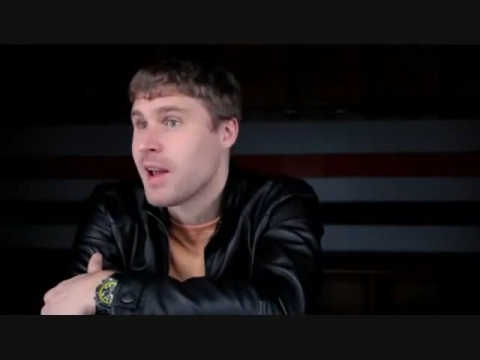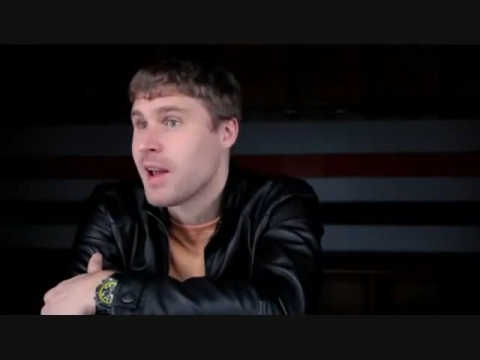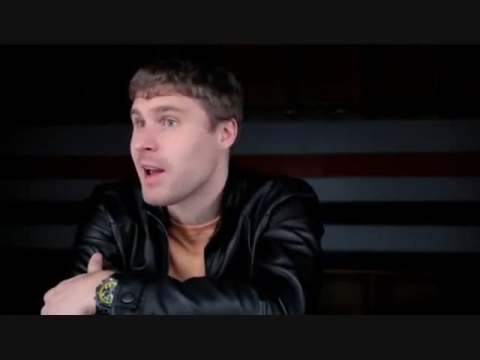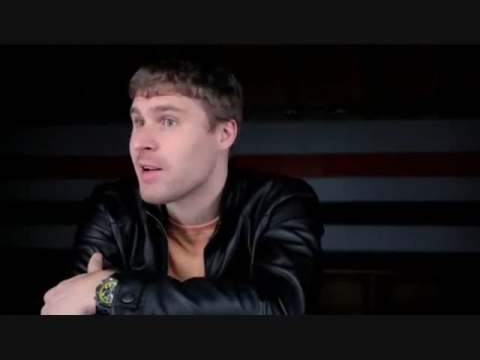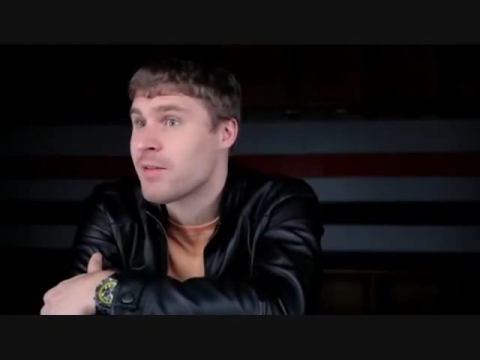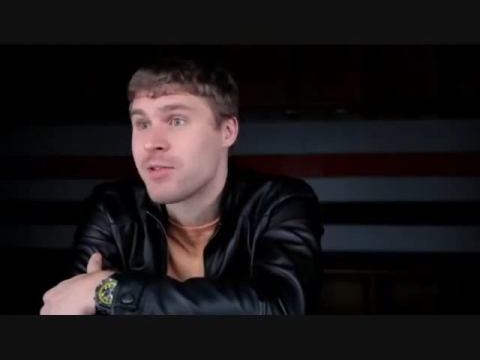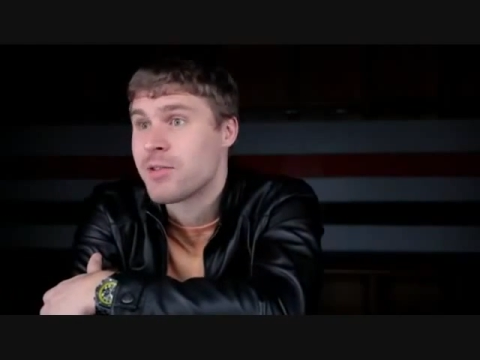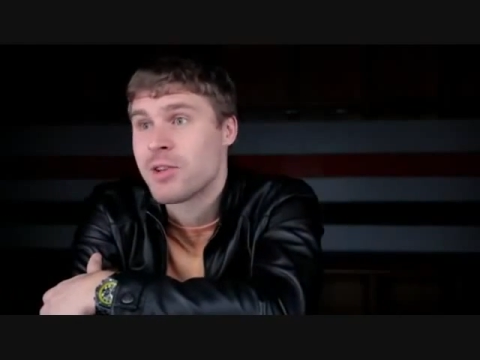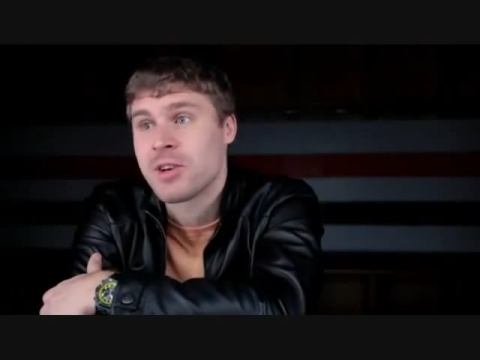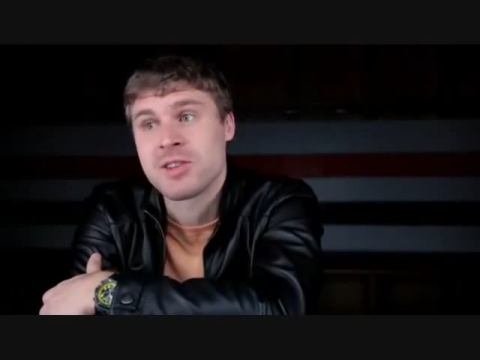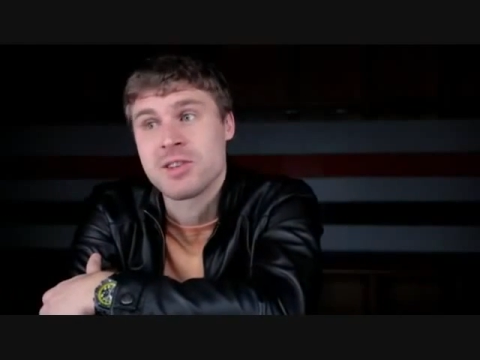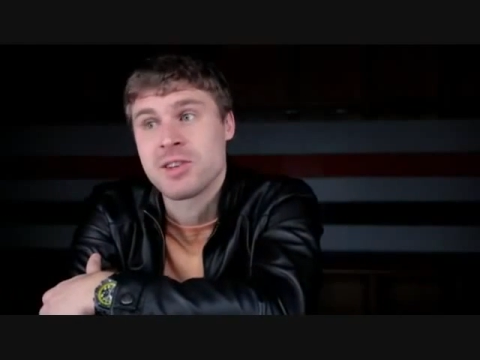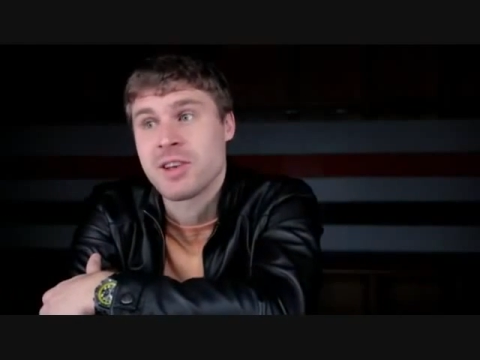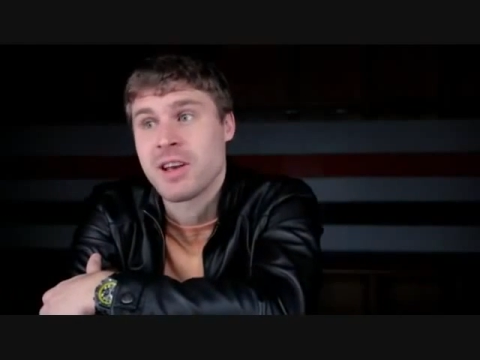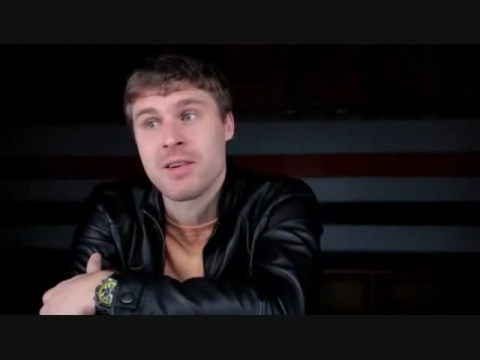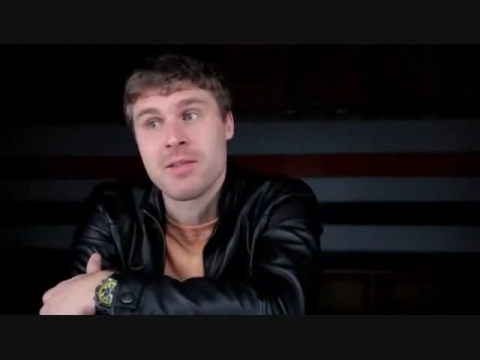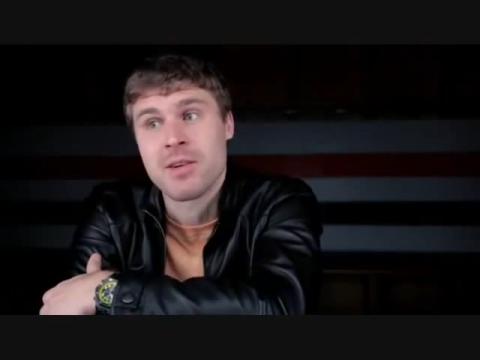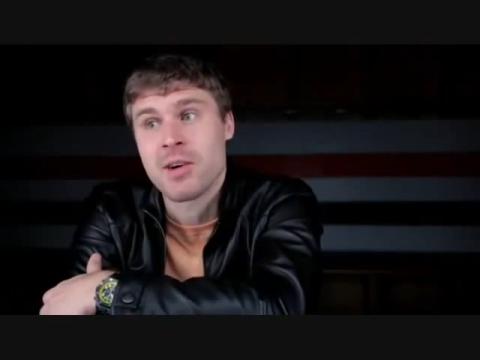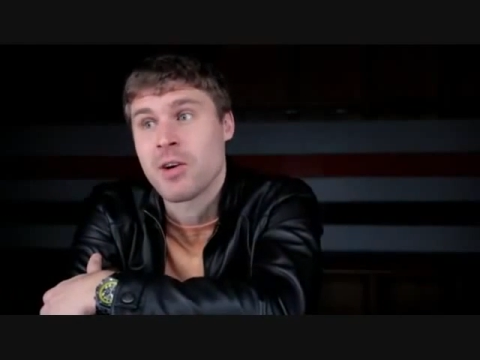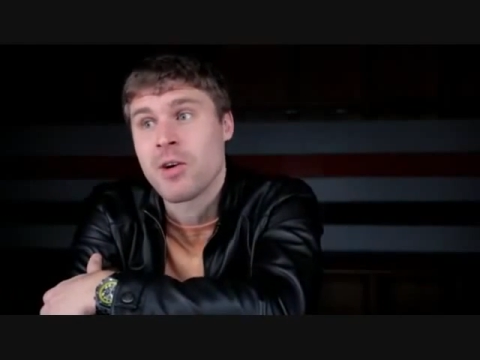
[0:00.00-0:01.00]
They
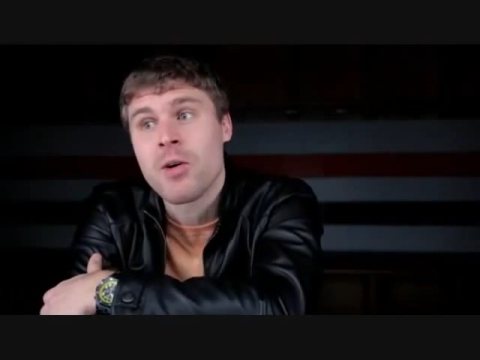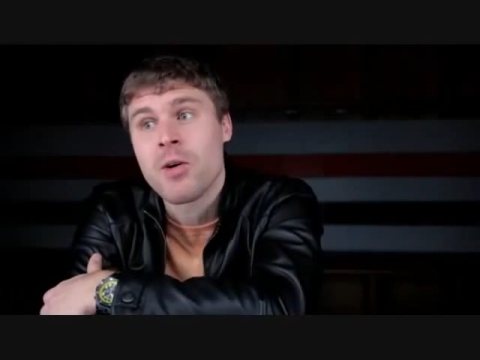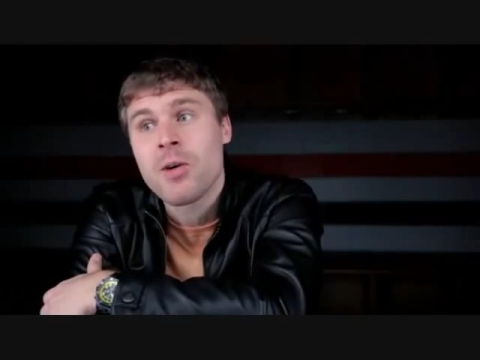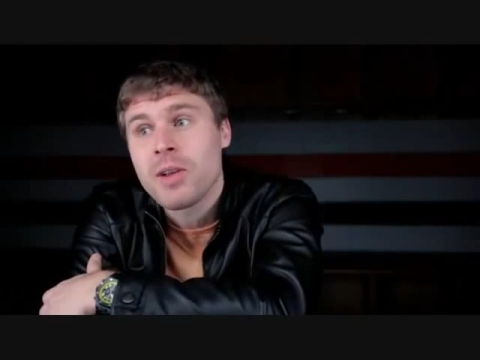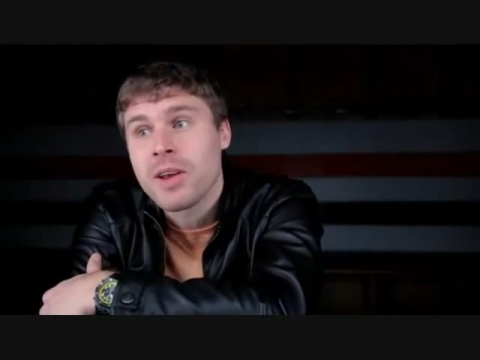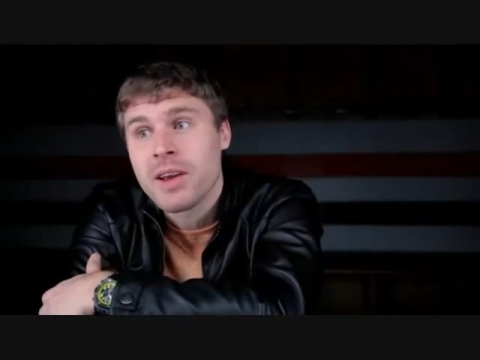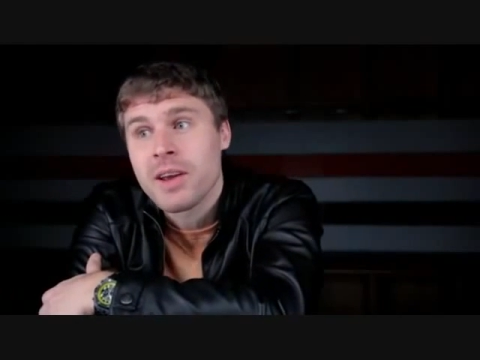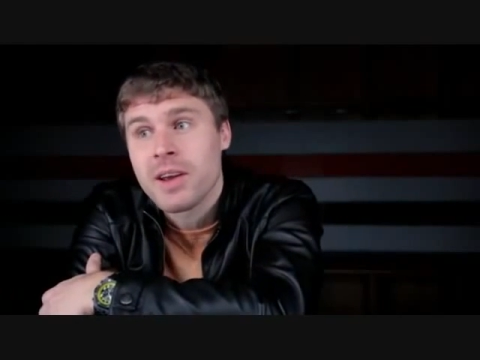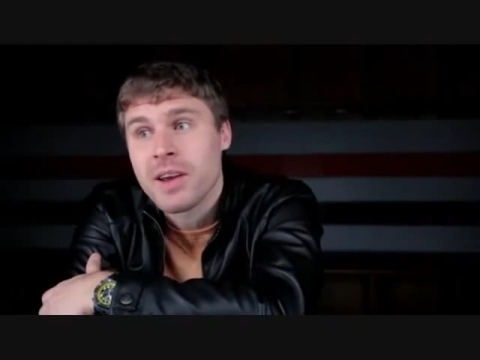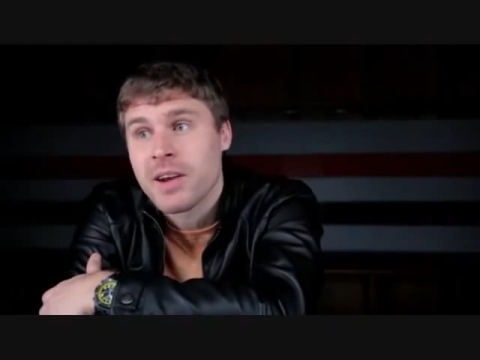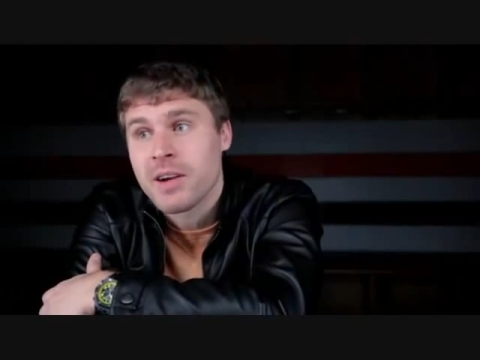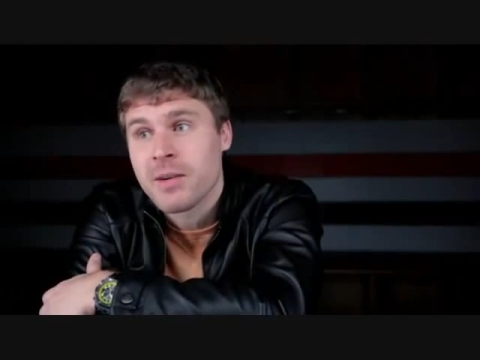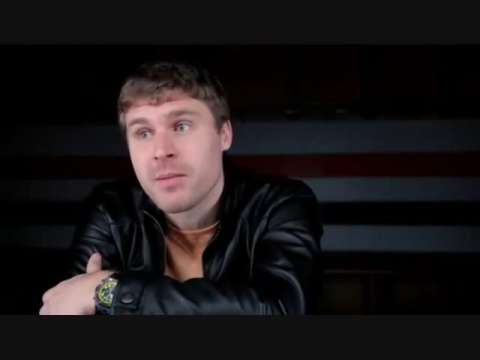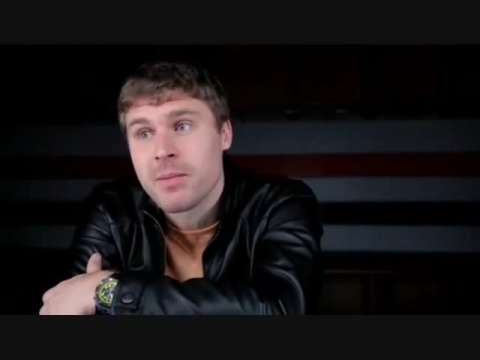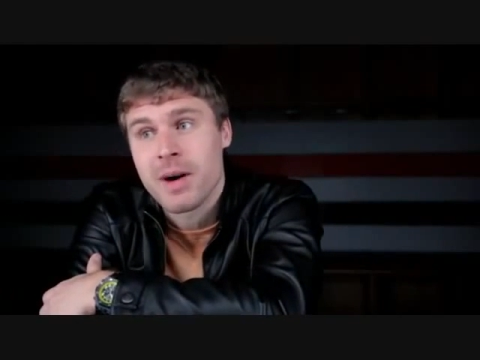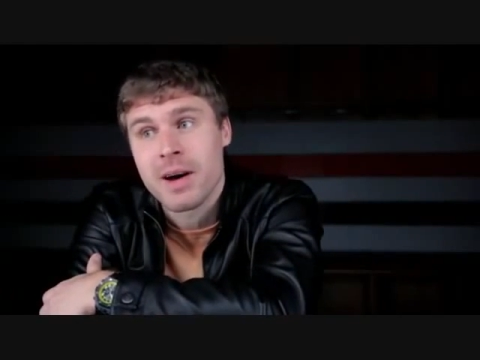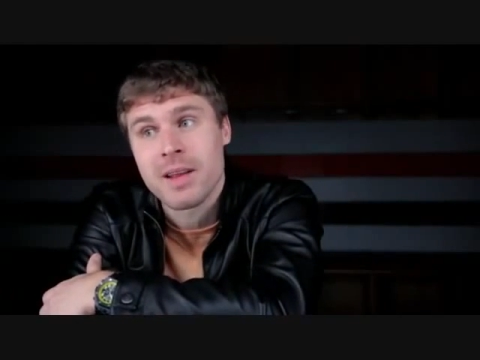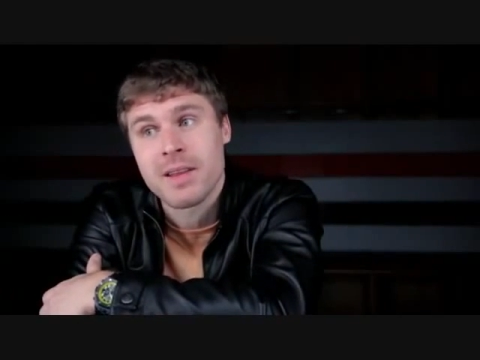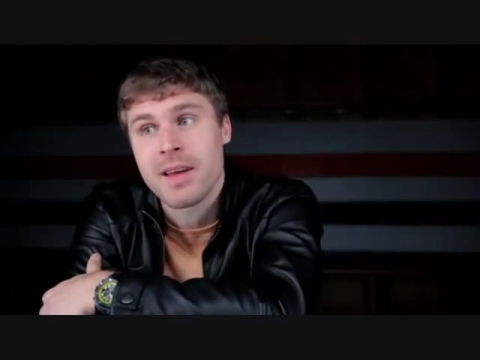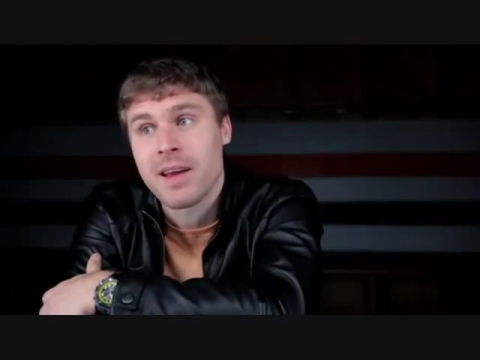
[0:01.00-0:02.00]
doesn't have a goalie
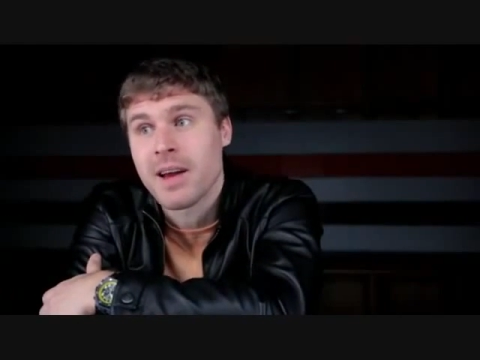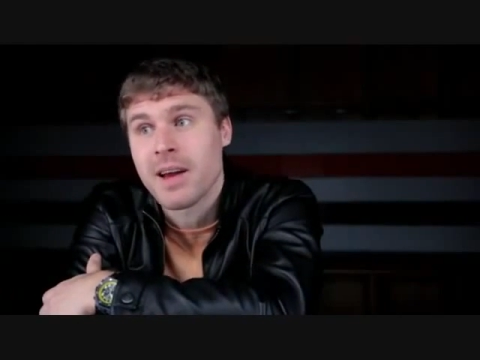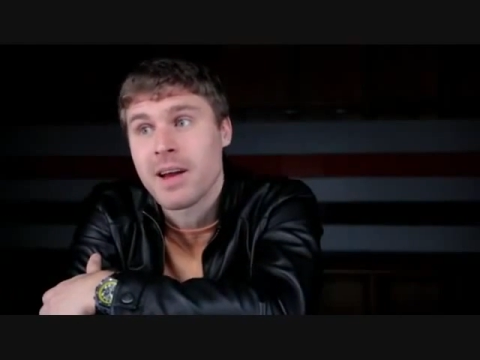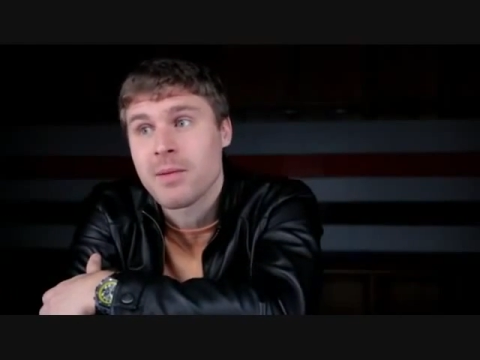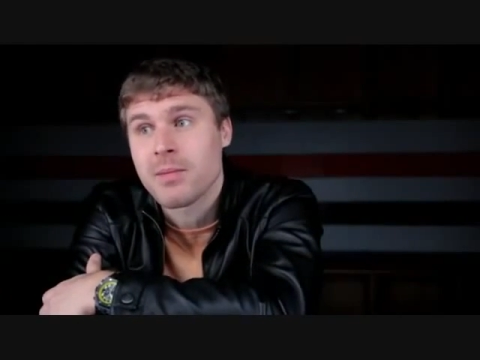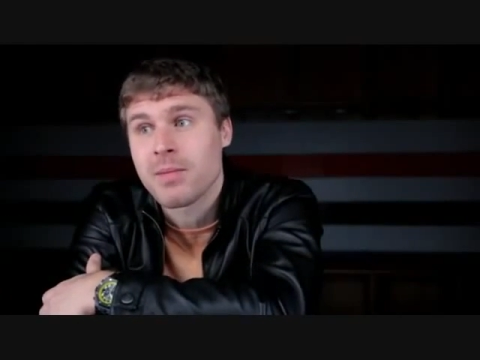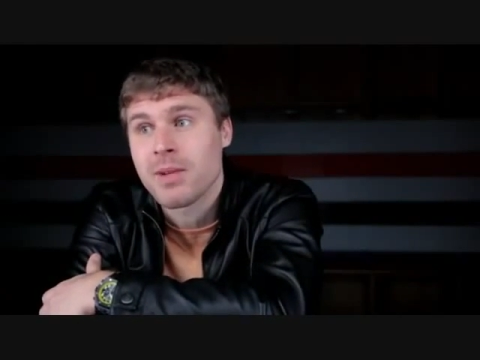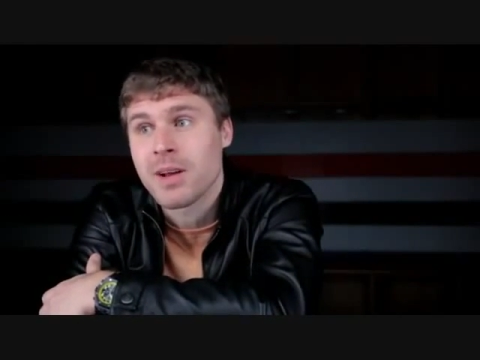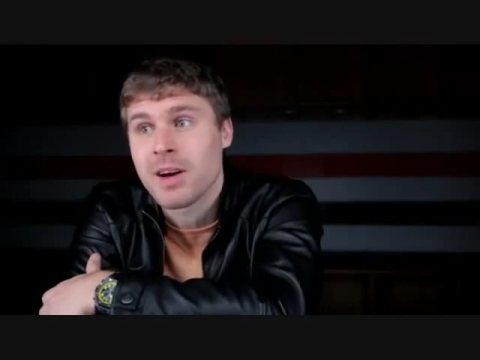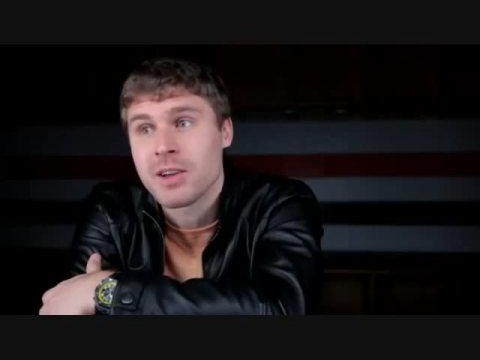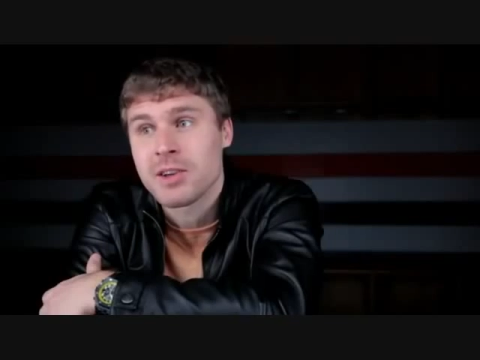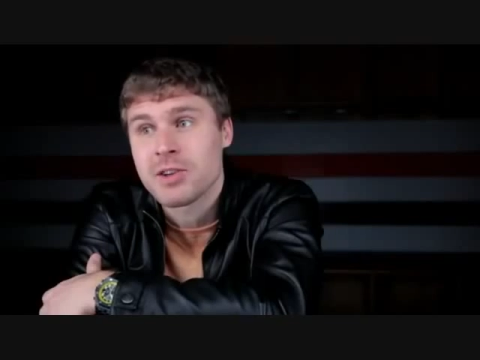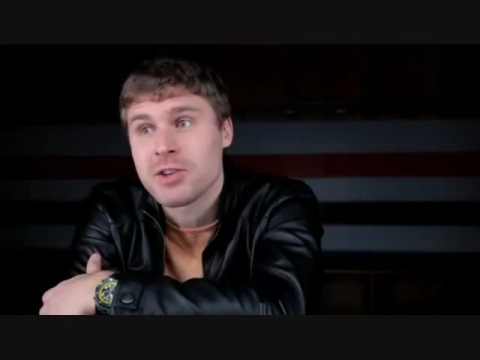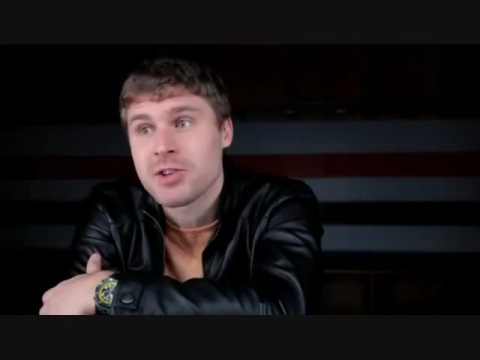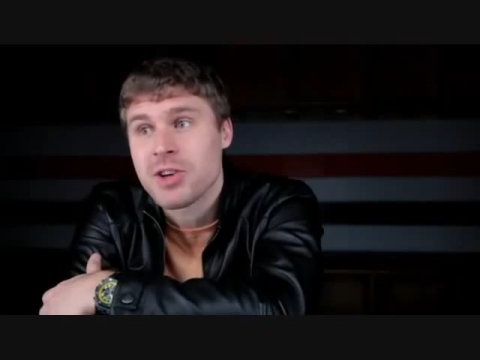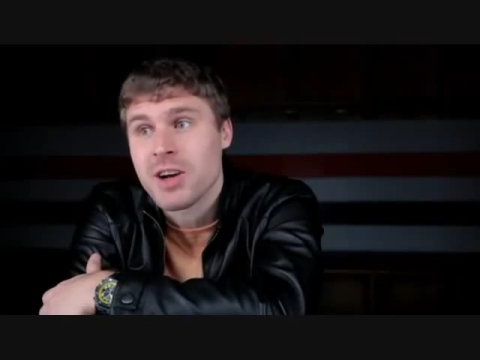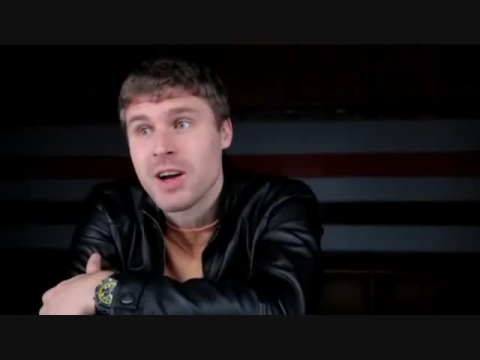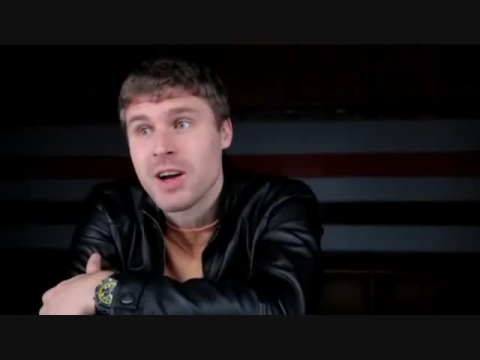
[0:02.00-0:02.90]
gear, but they gotta block the